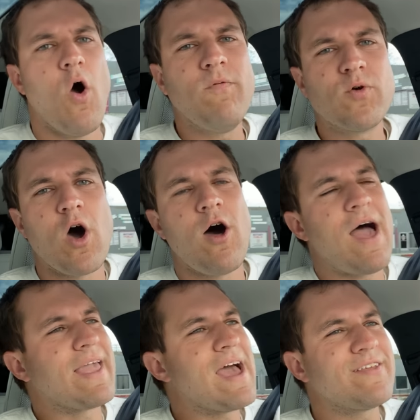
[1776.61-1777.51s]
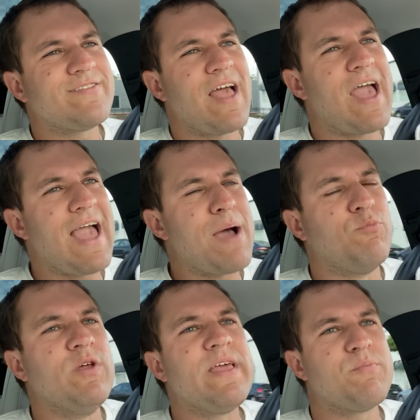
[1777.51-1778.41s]
Overall, I gotta say, I'm
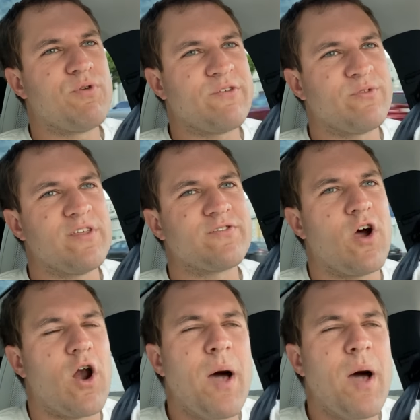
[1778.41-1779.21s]
really impressed with this car.